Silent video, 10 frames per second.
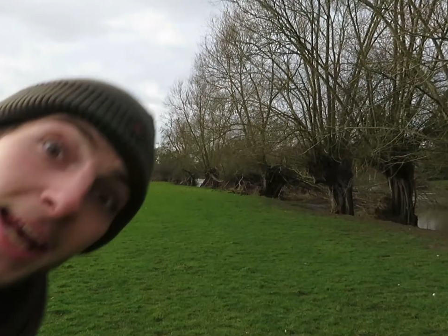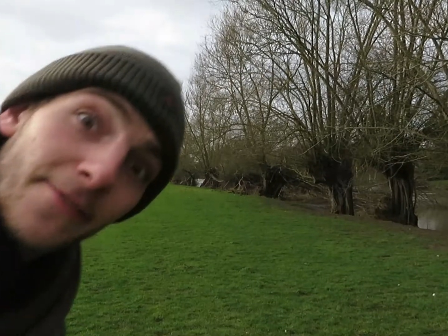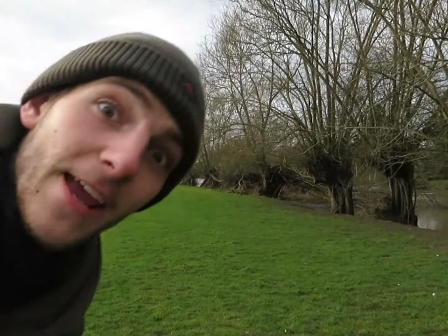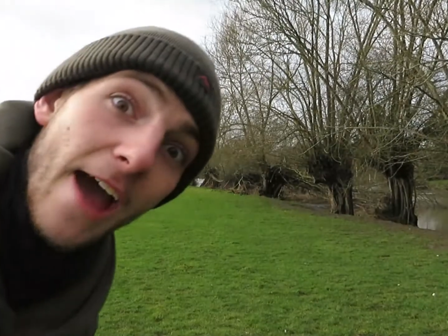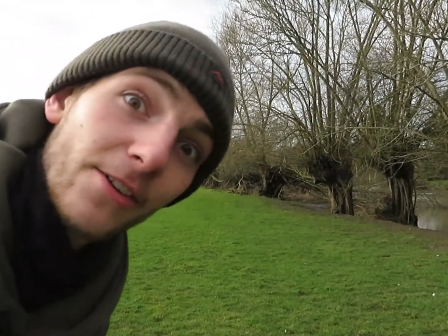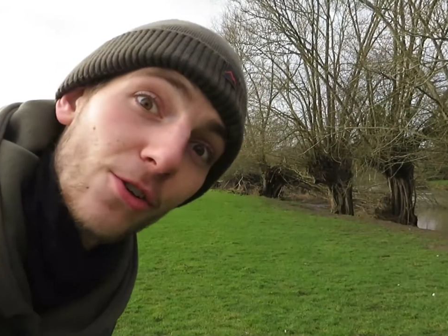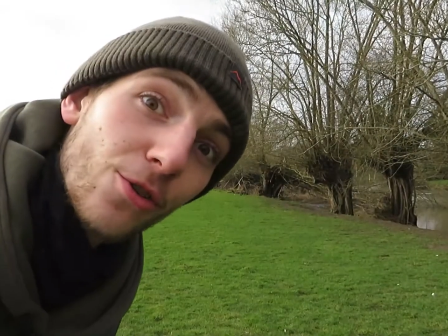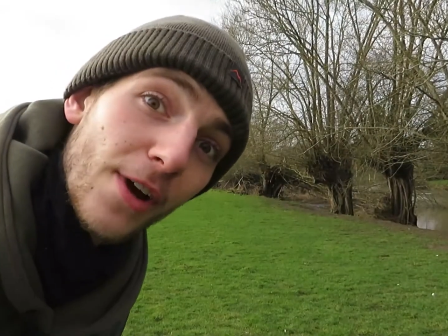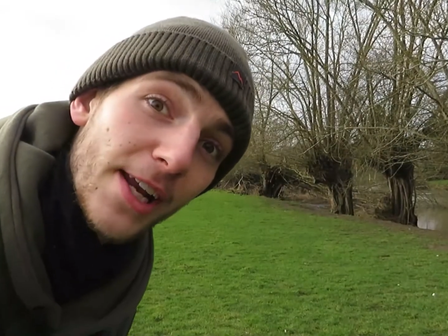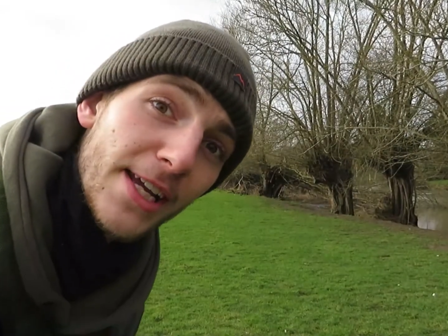And if you haven't
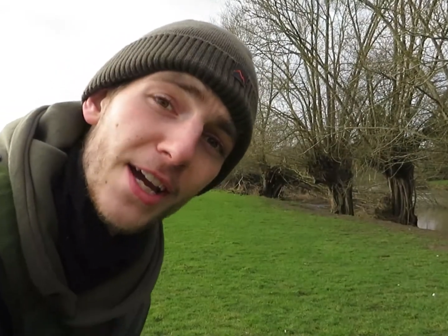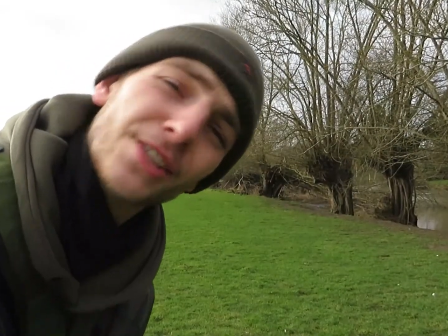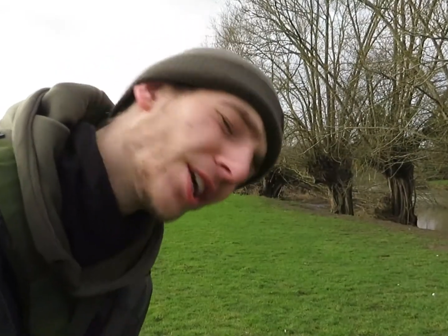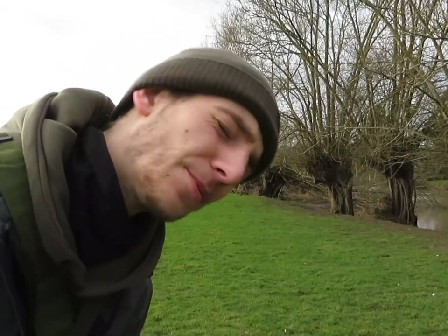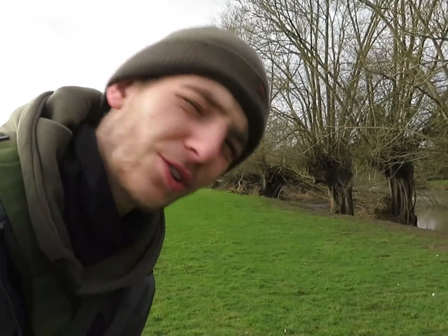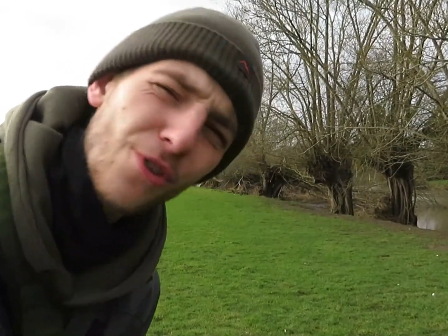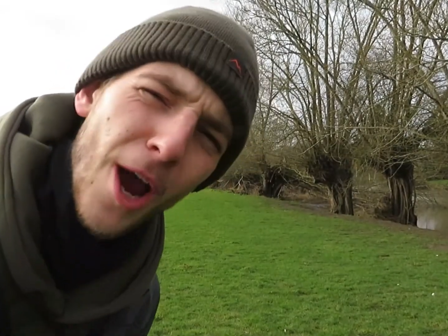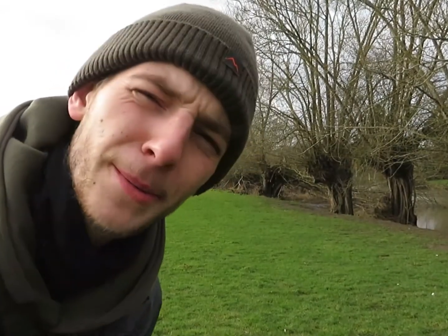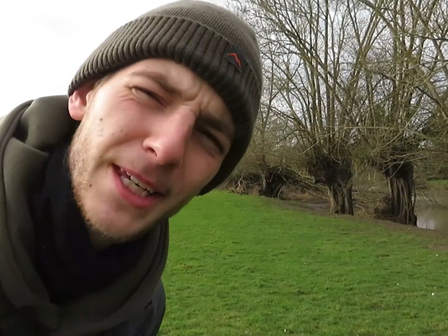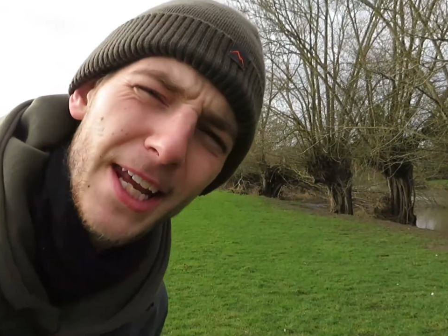already,
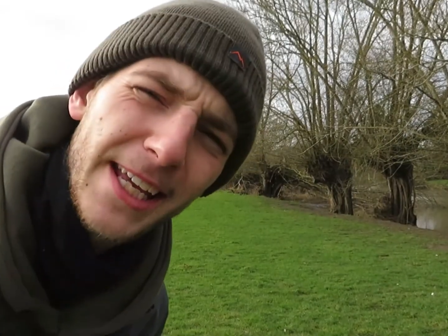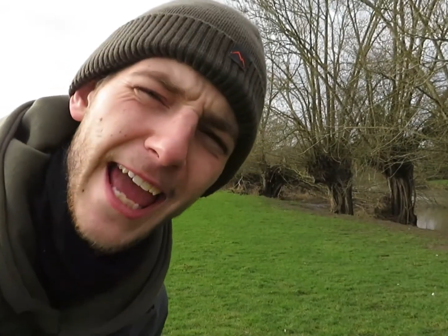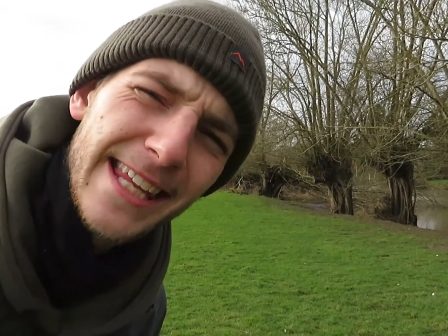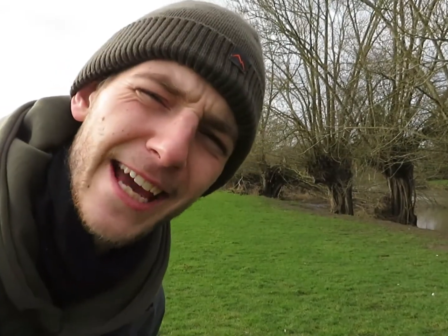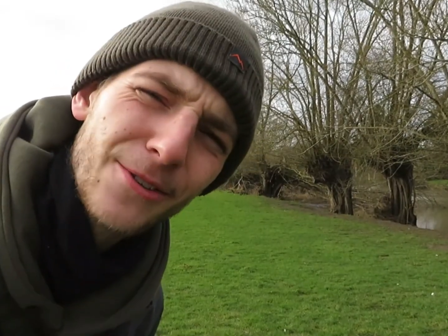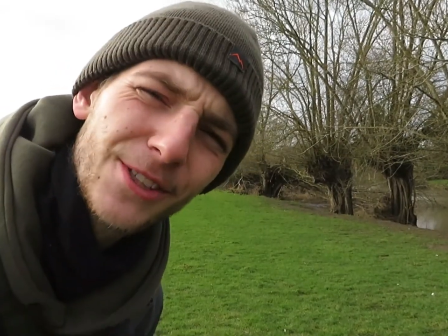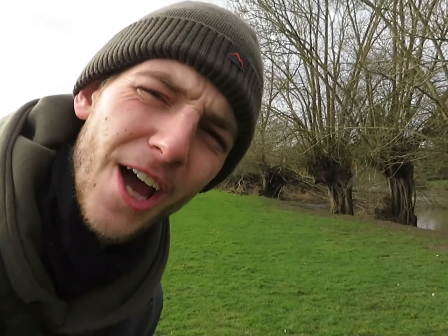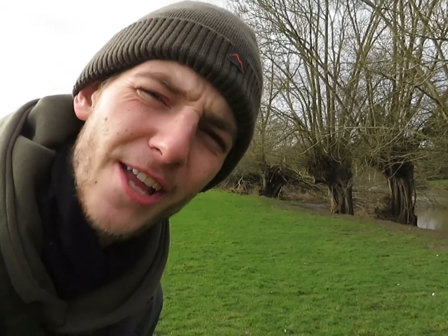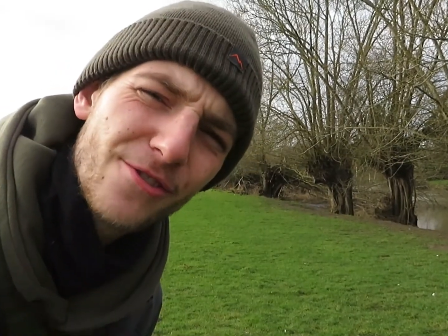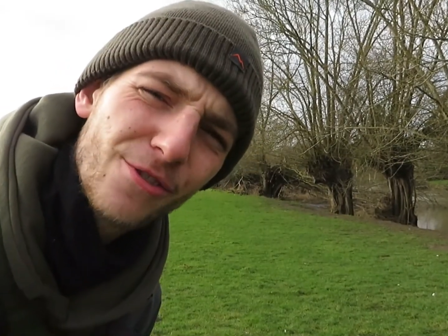subscribe to the Get Outside